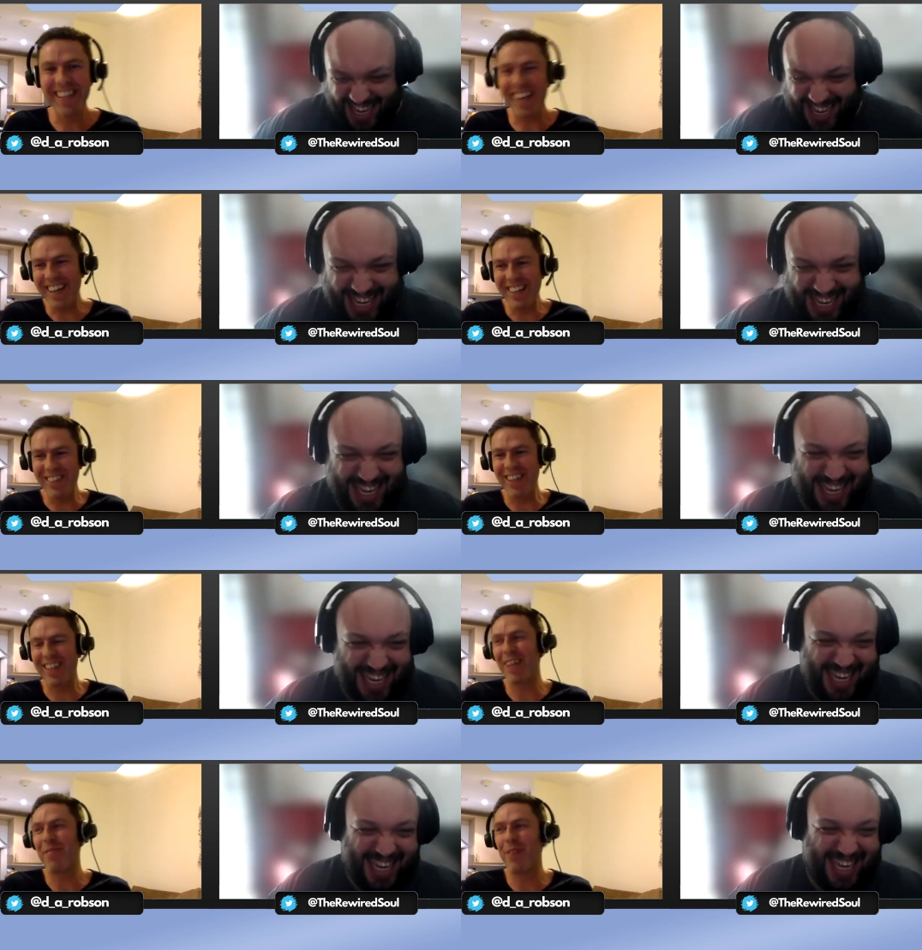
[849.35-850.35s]
Speaker 1: yeah
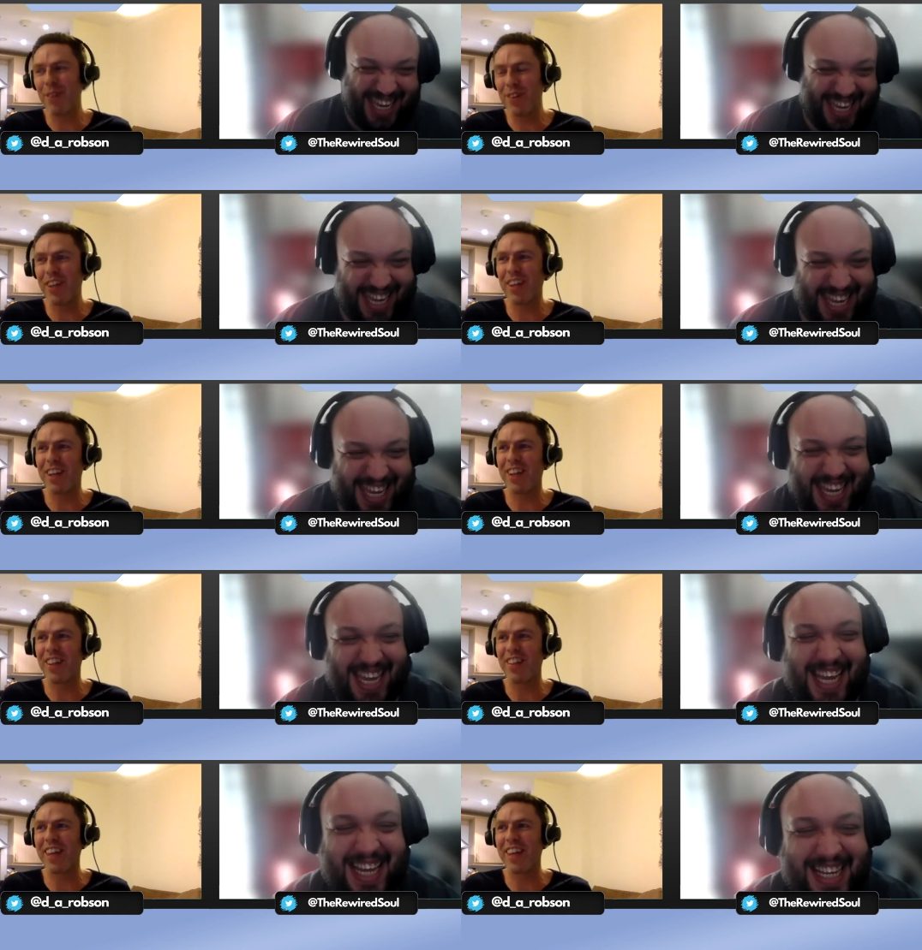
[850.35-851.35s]
exactly but also you know that
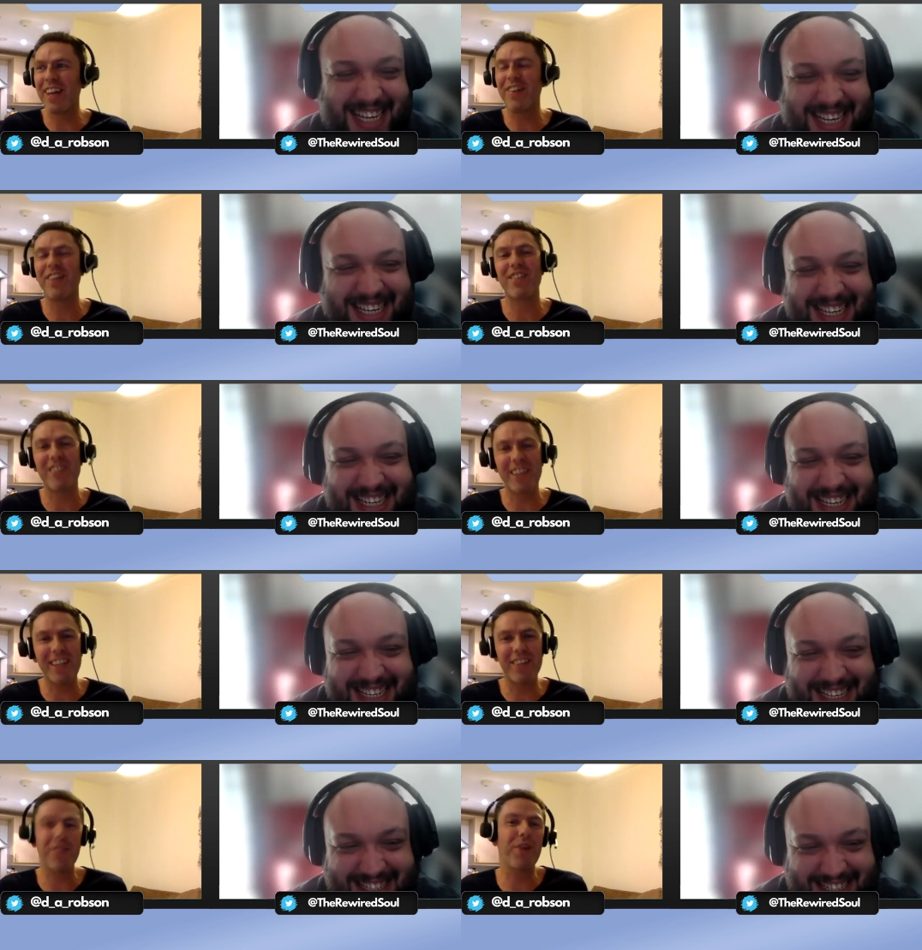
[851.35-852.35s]
they carry disease
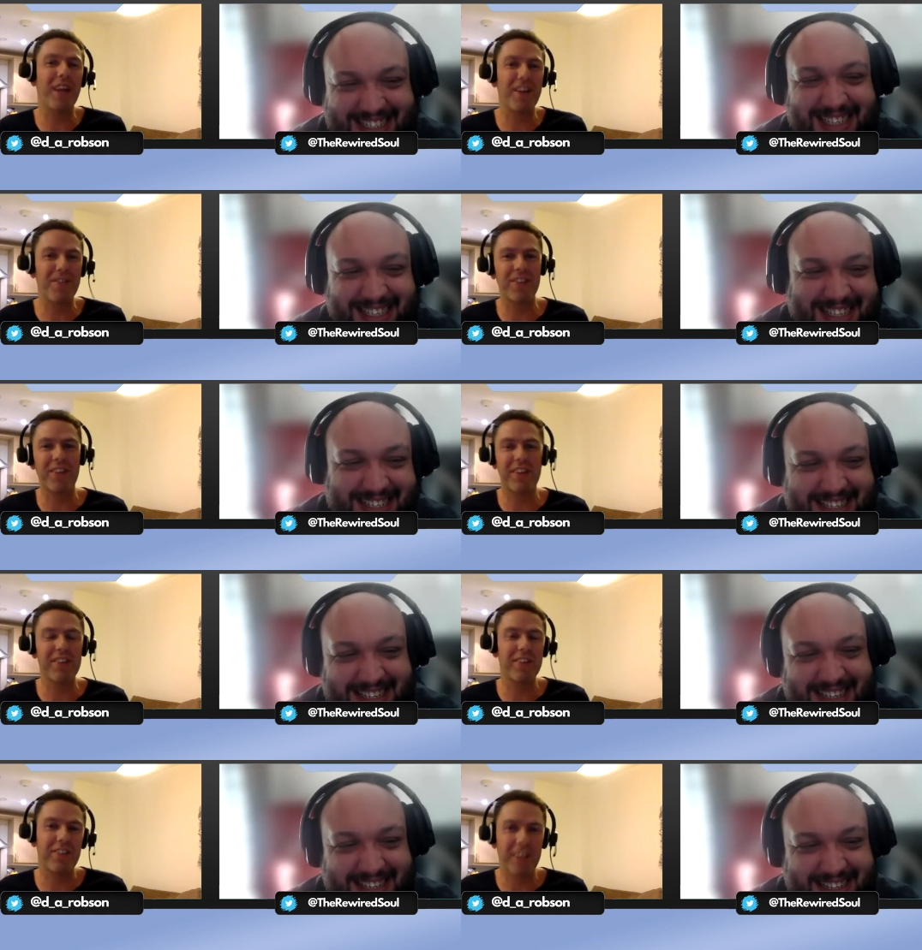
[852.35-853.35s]
so we have this kind of
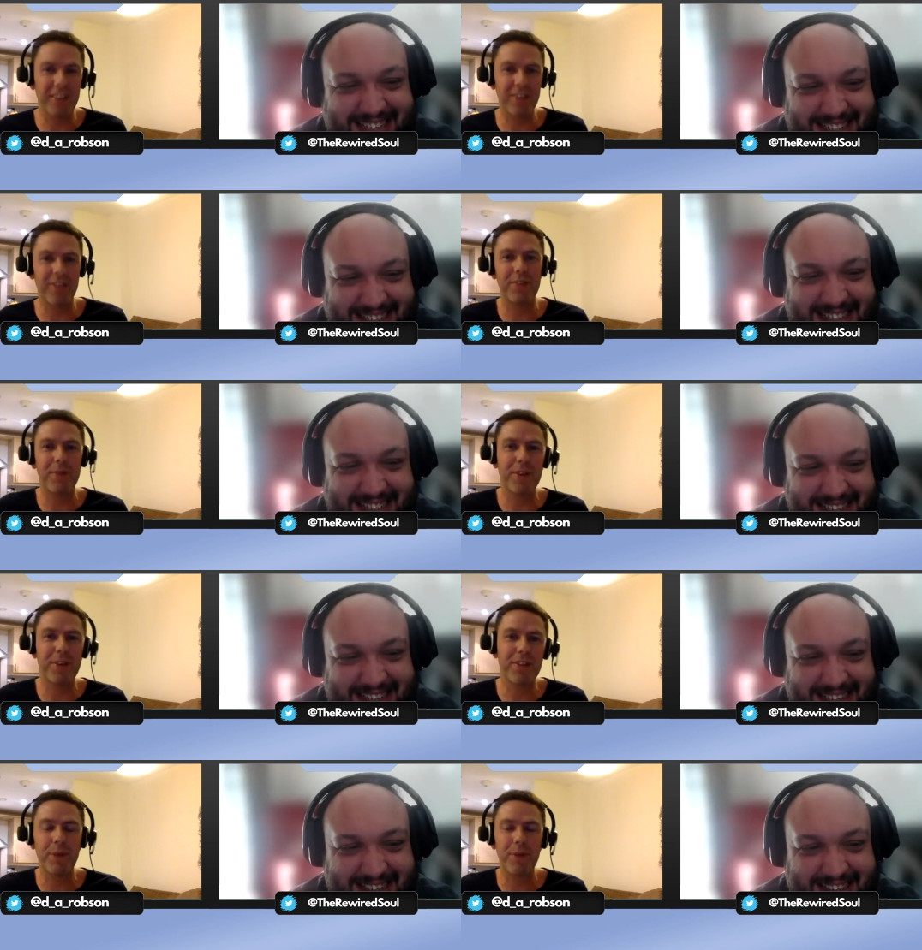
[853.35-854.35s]
disgust response
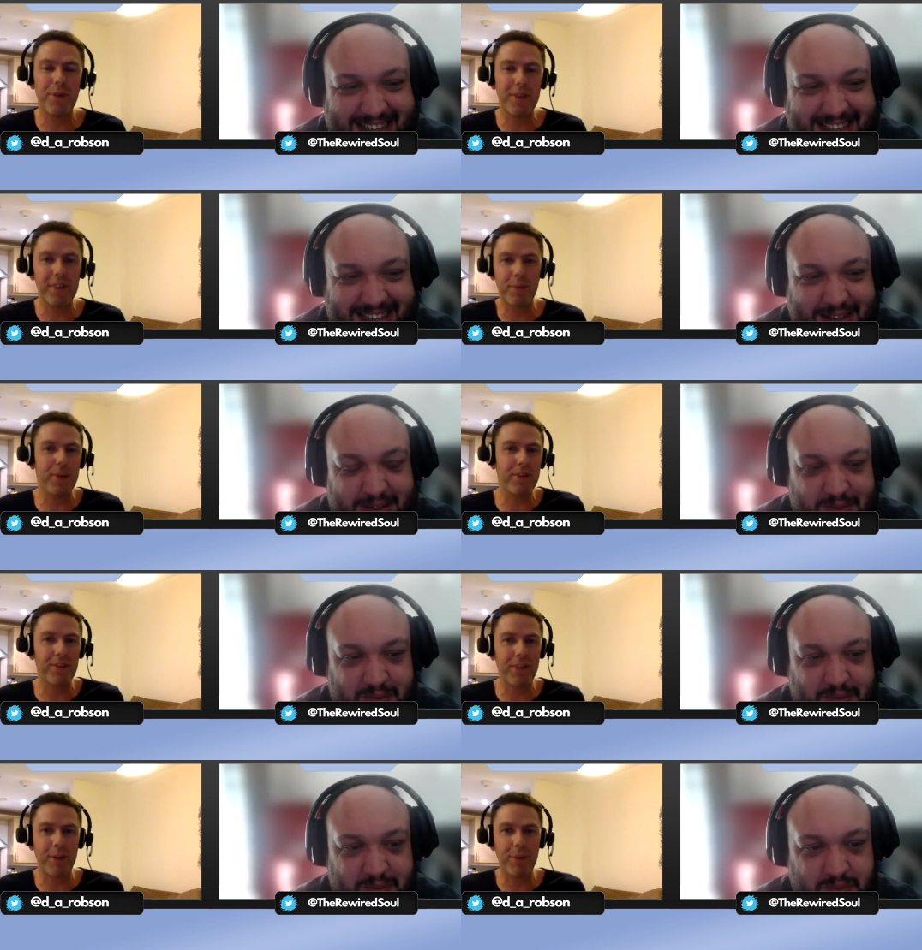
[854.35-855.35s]
but what exposure
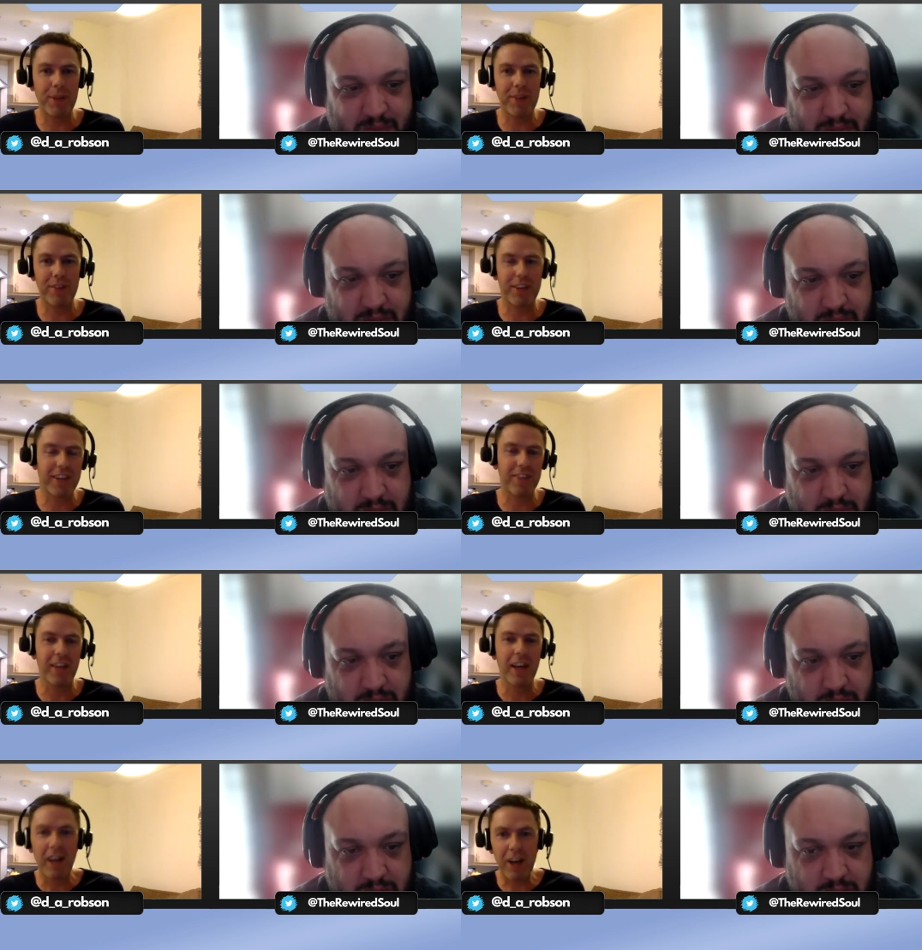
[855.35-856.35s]
therapy is doing is
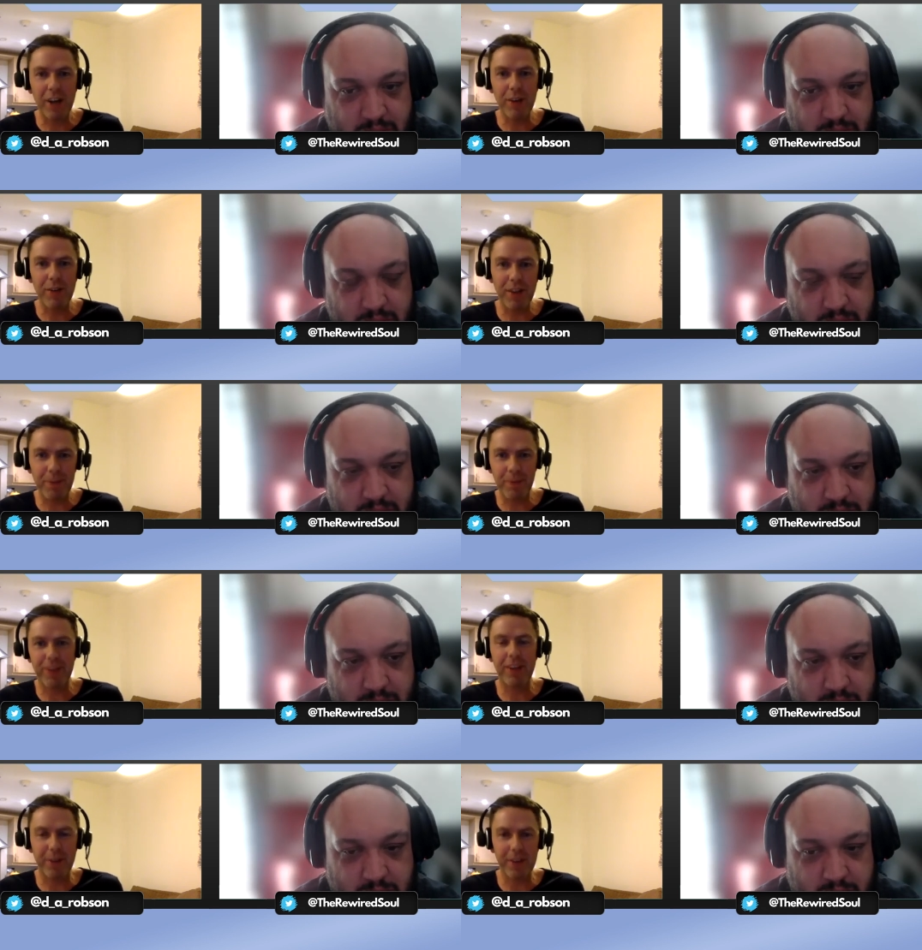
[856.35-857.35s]
over you
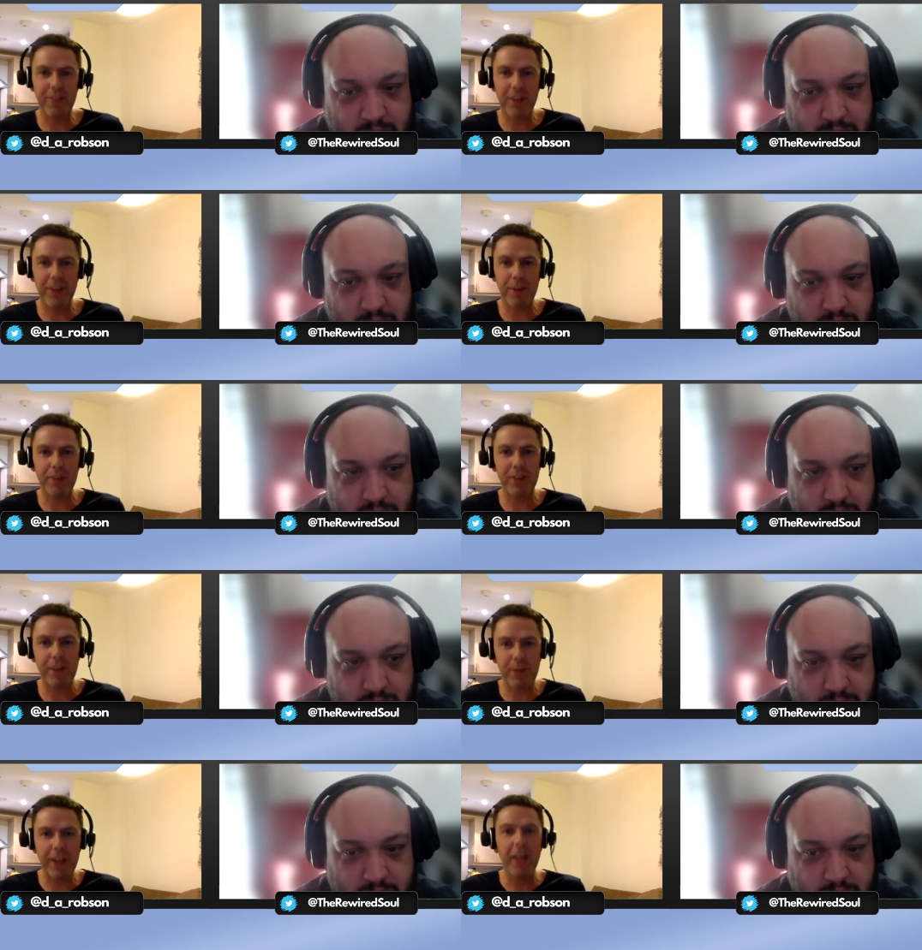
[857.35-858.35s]
know each time you see
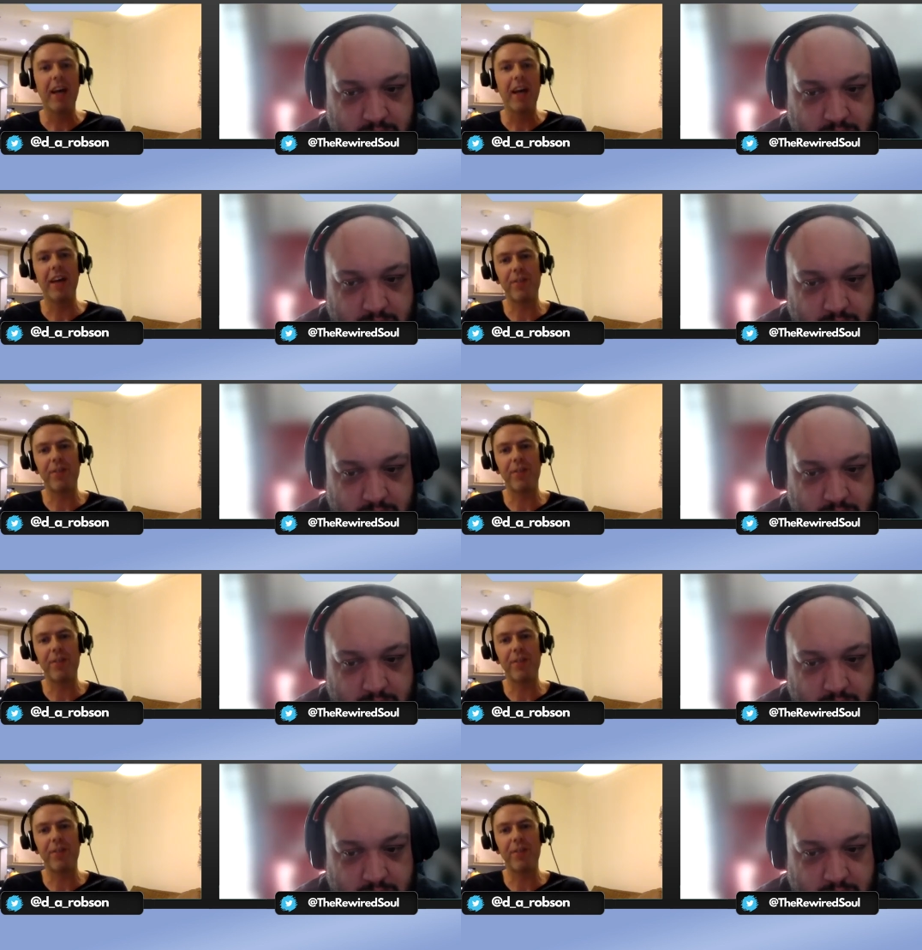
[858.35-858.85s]
one and you